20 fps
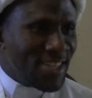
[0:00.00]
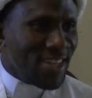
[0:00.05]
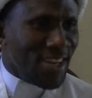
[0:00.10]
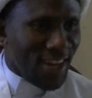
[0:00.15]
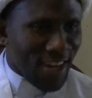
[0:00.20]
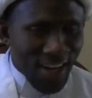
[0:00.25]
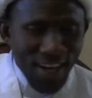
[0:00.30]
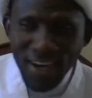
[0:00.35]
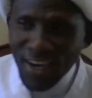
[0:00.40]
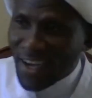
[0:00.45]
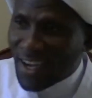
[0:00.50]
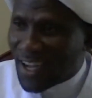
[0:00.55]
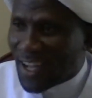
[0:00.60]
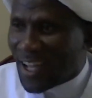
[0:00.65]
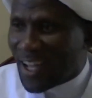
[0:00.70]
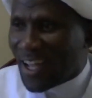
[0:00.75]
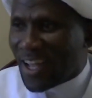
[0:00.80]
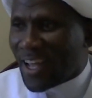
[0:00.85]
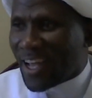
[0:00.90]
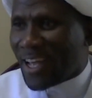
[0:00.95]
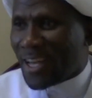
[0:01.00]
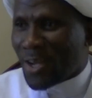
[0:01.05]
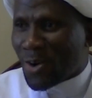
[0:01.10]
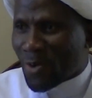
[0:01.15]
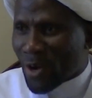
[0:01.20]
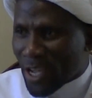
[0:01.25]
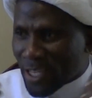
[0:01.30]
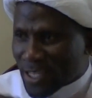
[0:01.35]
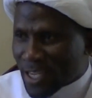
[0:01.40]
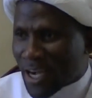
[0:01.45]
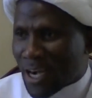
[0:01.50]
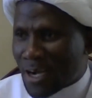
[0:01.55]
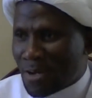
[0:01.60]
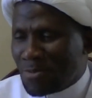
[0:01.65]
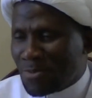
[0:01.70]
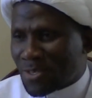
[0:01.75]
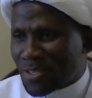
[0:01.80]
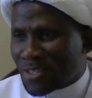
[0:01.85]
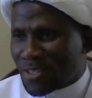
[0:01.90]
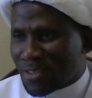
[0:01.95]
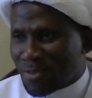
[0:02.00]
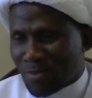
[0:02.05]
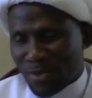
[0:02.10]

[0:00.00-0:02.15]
Huh? Ah. And the white comes,